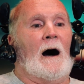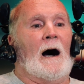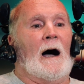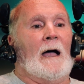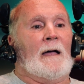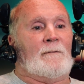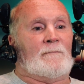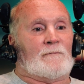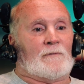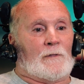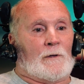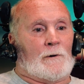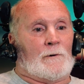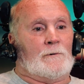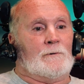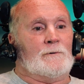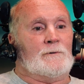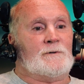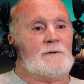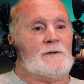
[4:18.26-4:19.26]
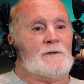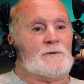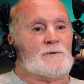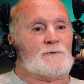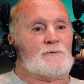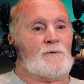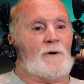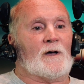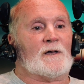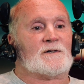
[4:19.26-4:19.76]
I've learned to
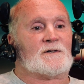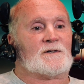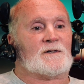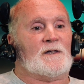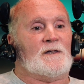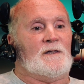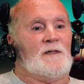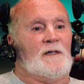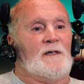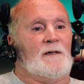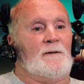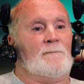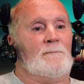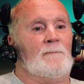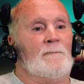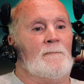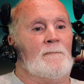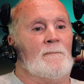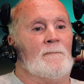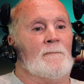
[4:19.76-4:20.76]
trust in Him,